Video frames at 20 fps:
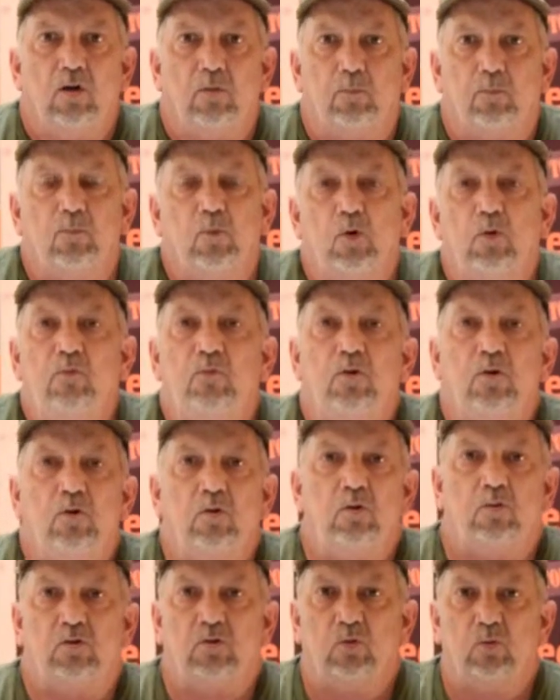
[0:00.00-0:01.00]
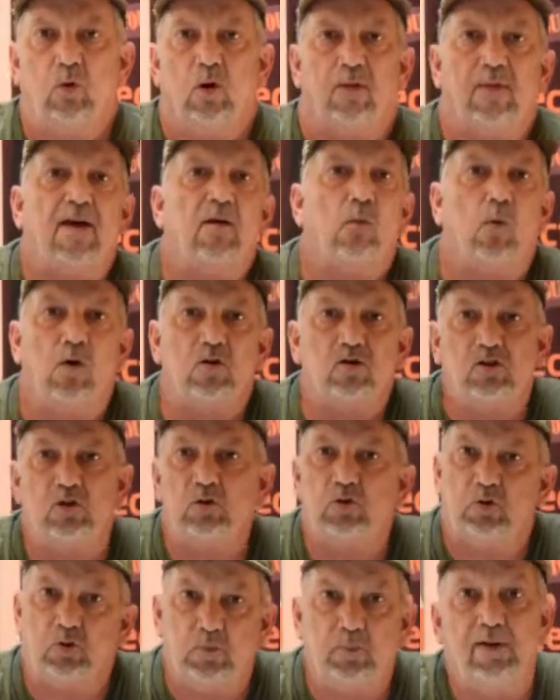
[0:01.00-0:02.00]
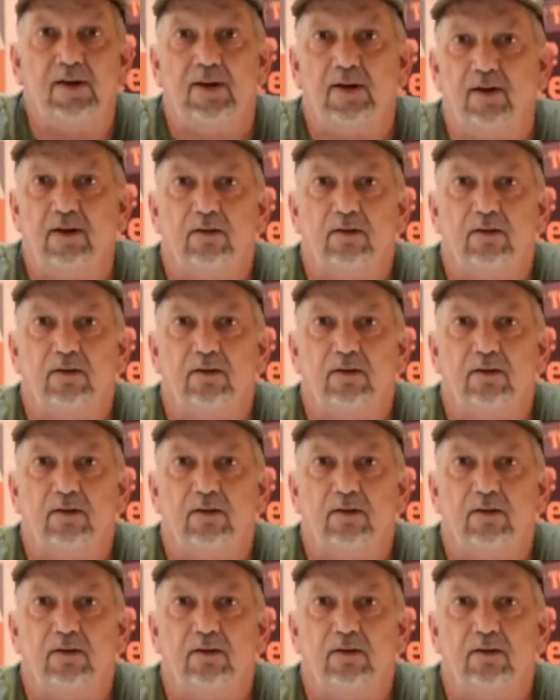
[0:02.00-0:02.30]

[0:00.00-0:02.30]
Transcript: move you to where they want you to be.